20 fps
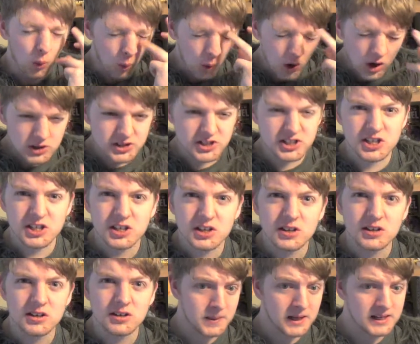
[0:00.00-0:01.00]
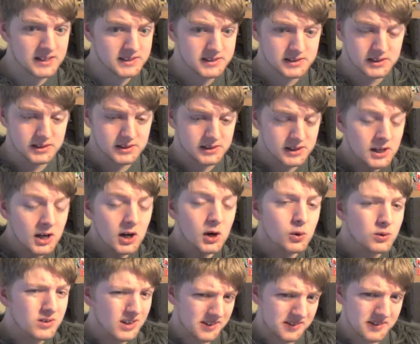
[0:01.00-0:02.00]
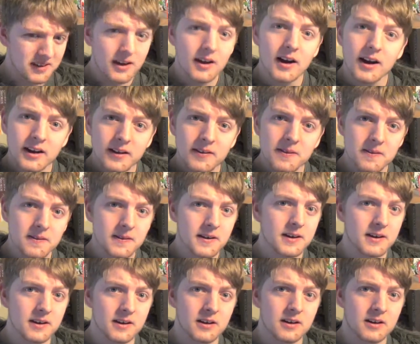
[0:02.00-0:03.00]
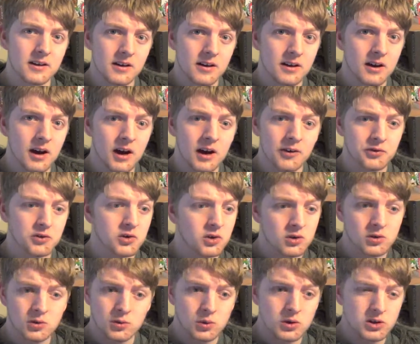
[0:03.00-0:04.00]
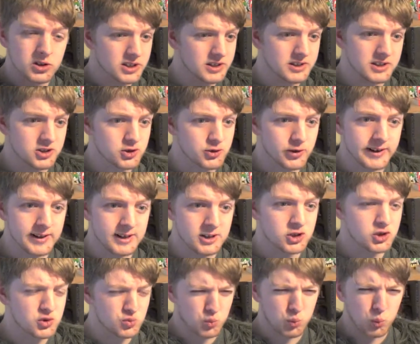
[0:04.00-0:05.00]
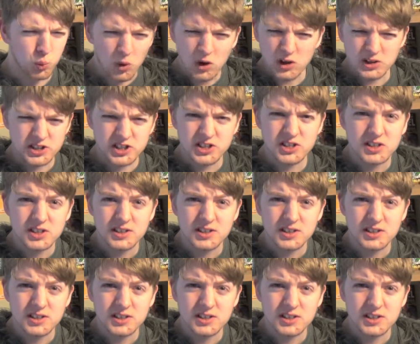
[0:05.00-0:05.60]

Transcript: What? That's the only thing I can think after watching this trailer. Just what?